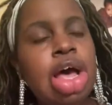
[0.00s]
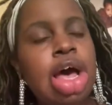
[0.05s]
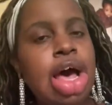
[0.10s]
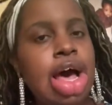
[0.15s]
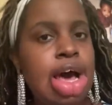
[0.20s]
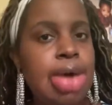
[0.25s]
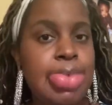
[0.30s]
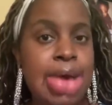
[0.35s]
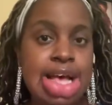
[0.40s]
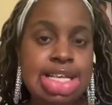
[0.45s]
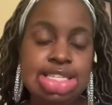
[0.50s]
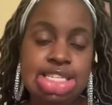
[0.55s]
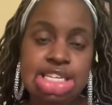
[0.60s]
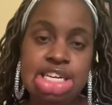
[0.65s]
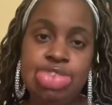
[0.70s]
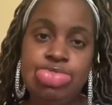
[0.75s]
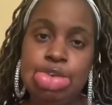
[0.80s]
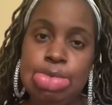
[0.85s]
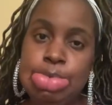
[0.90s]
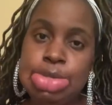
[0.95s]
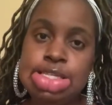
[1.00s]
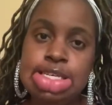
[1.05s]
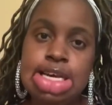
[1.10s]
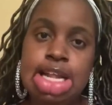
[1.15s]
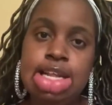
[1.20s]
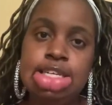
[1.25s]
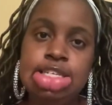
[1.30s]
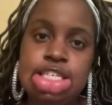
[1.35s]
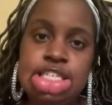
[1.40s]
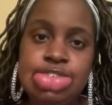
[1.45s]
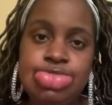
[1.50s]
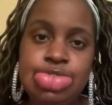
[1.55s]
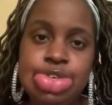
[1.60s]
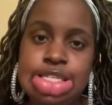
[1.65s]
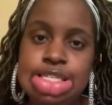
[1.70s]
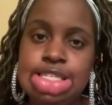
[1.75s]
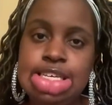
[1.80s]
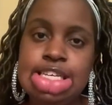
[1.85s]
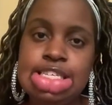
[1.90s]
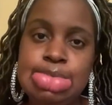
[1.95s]
I seen a rheumatologist for
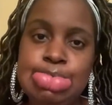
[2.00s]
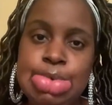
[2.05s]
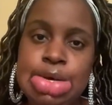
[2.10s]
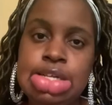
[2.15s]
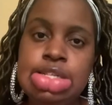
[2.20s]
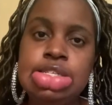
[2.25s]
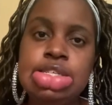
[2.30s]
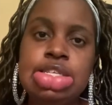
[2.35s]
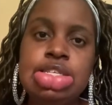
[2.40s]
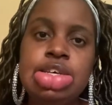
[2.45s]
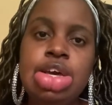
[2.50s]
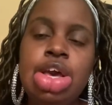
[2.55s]
6 months